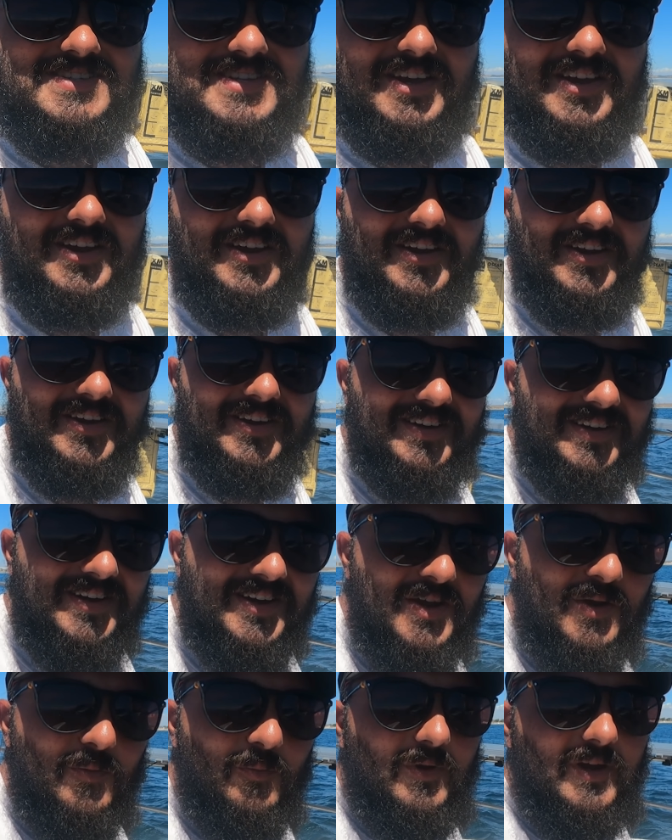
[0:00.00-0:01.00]
So
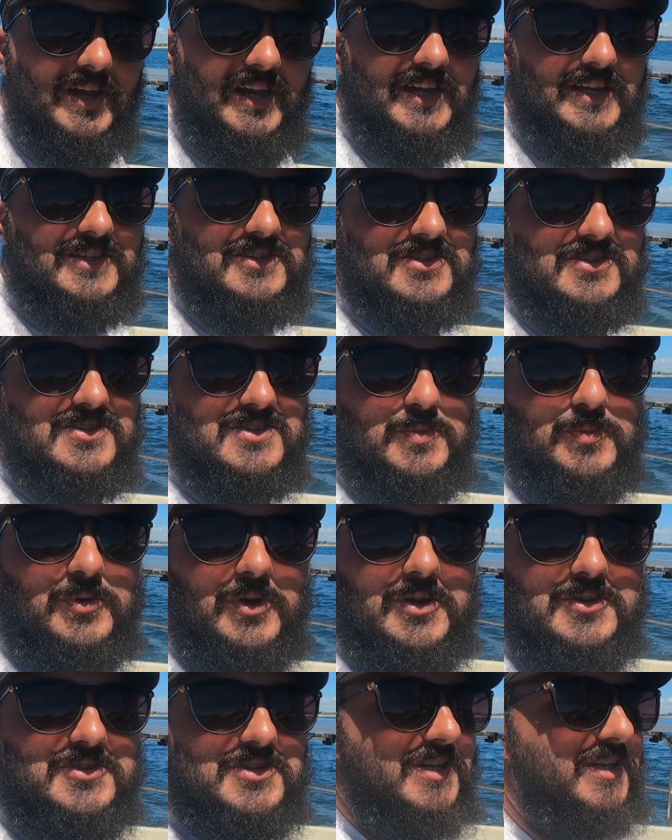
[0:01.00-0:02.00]
we're just
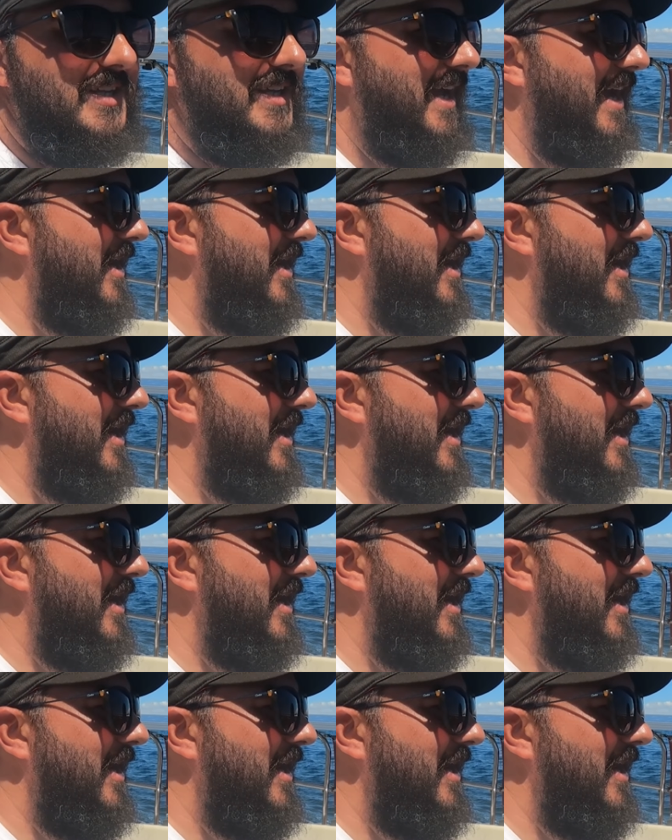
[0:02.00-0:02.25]
approaching